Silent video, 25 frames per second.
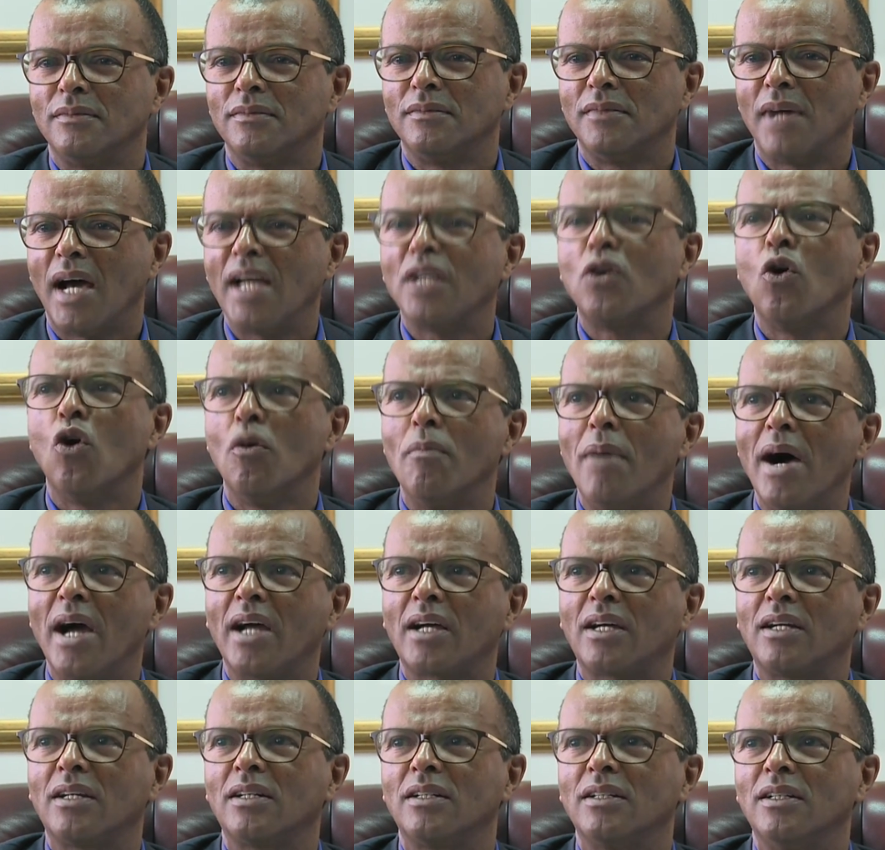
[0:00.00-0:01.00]
I go
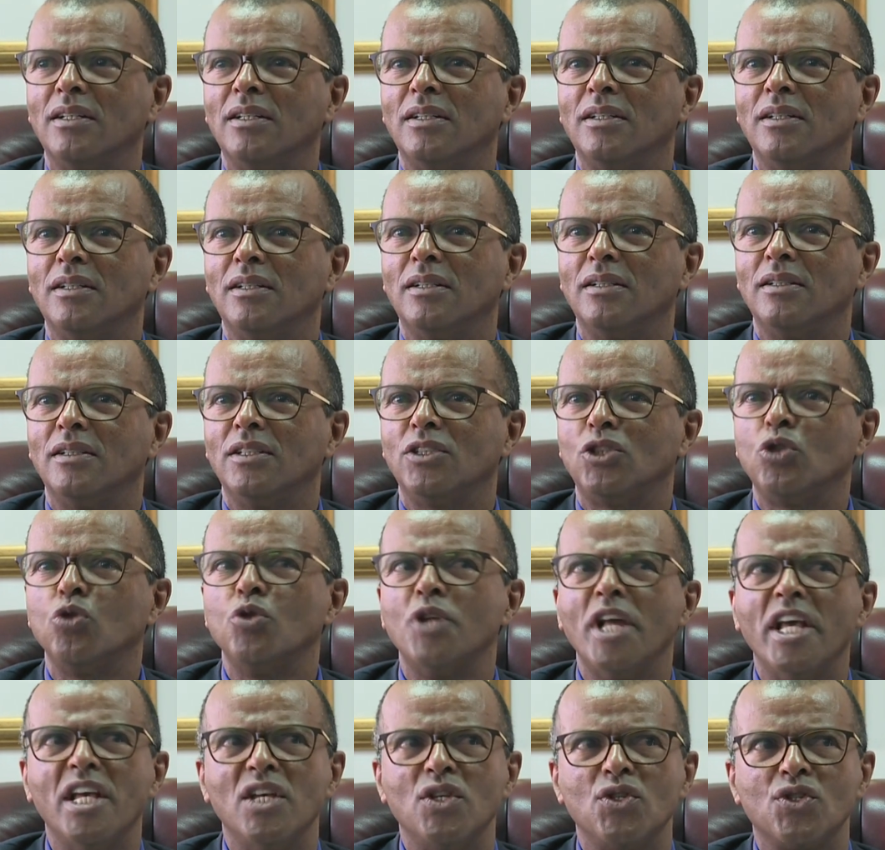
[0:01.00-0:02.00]
back two
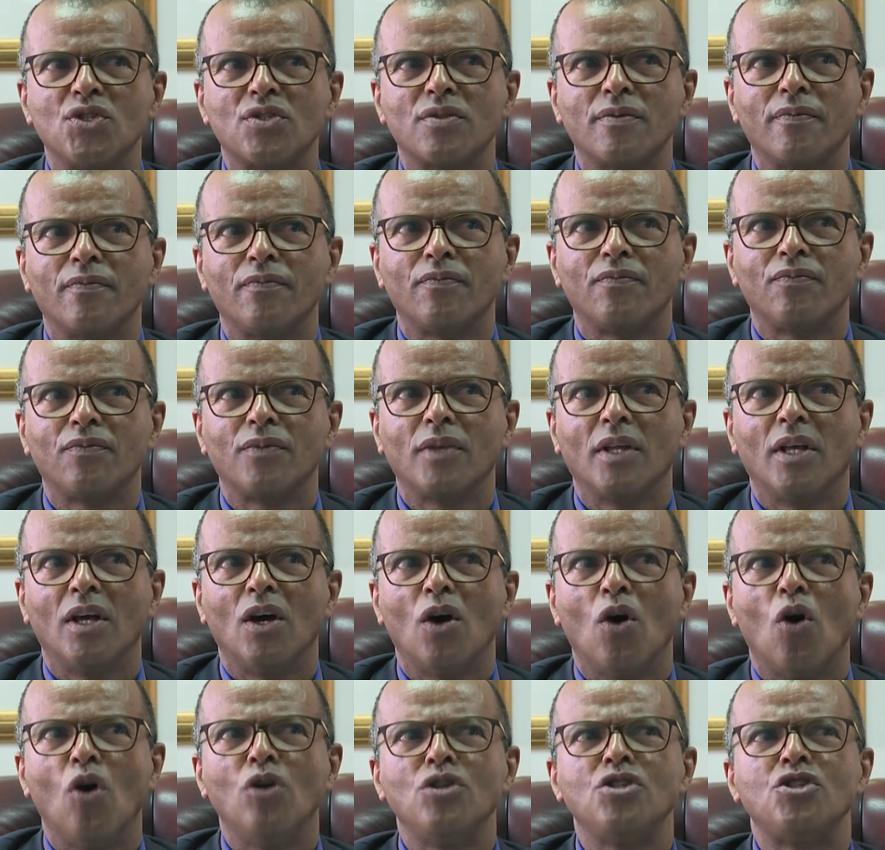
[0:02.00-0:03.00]
days.
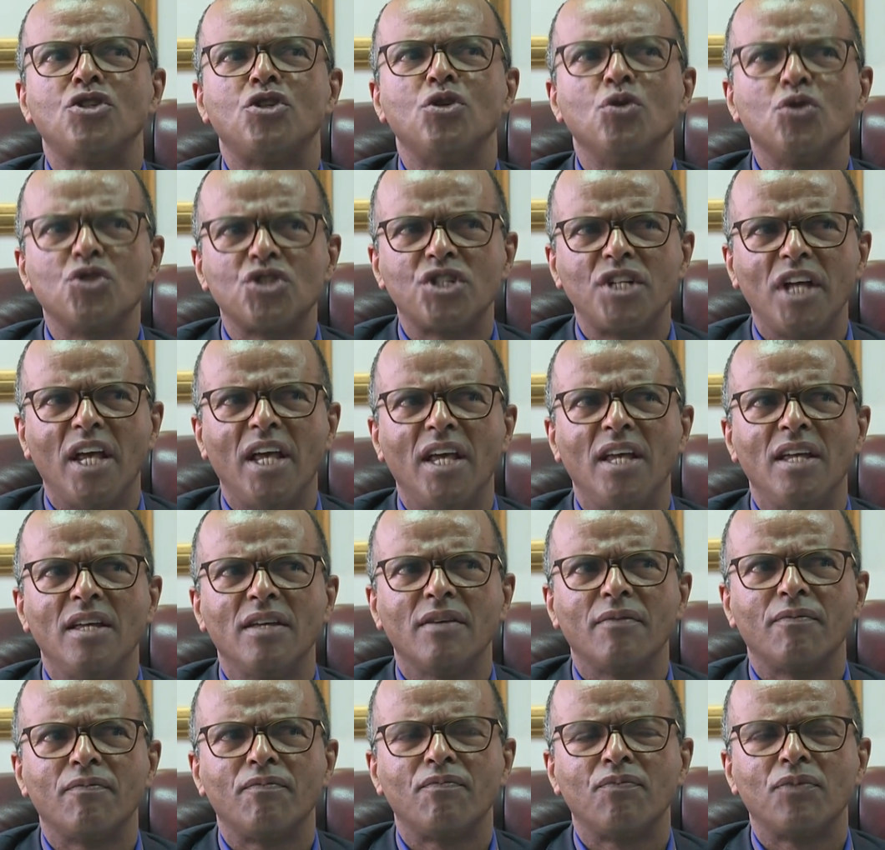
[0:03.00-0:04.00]
On Tuesday,
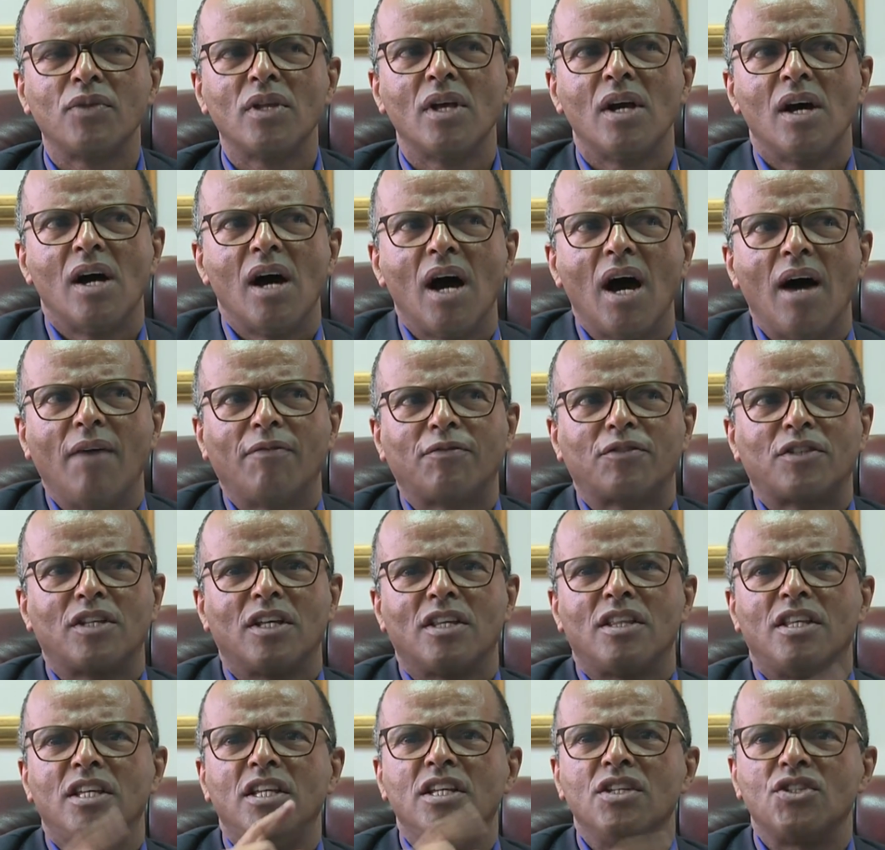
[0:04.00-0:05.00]
after
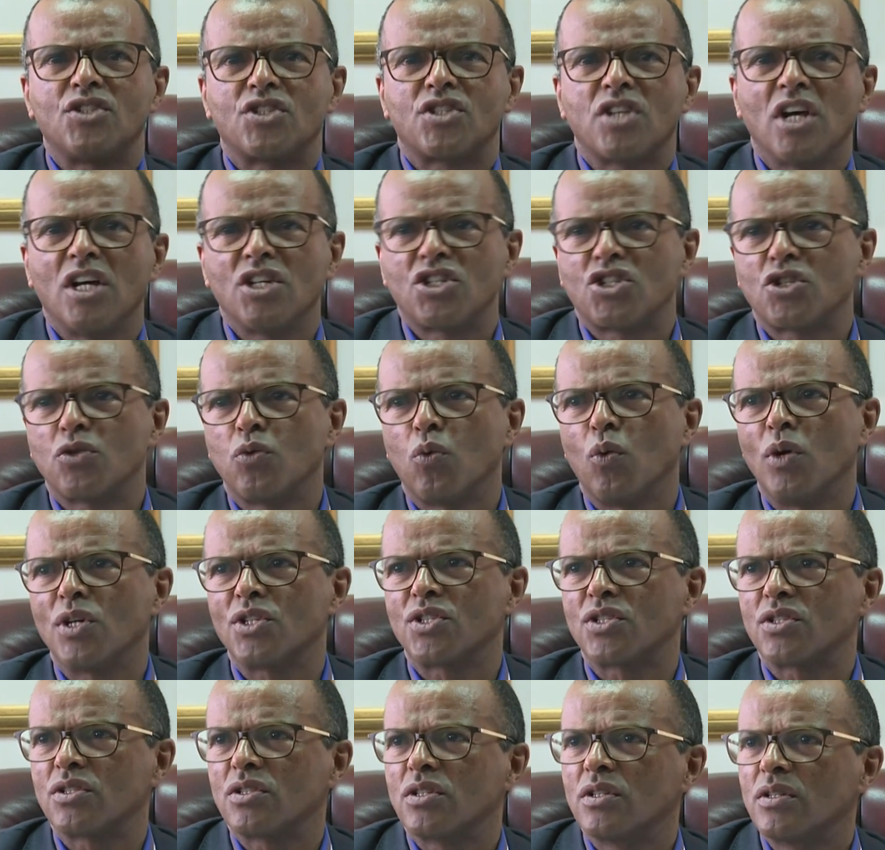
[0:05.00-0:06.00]
the search
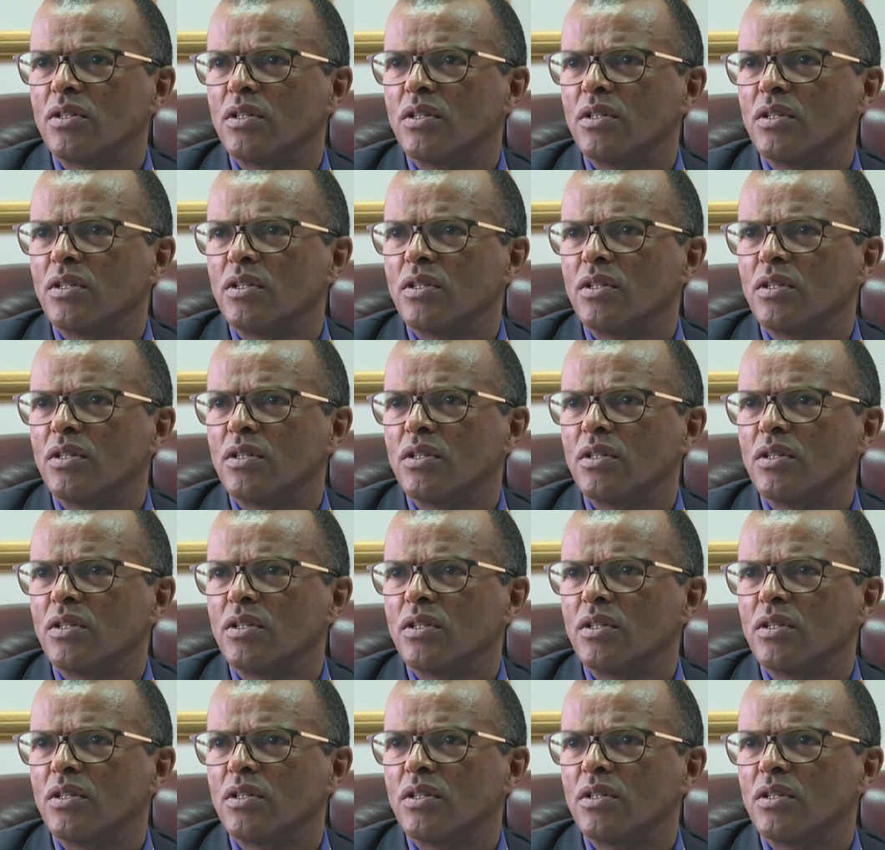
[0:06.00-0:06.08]
was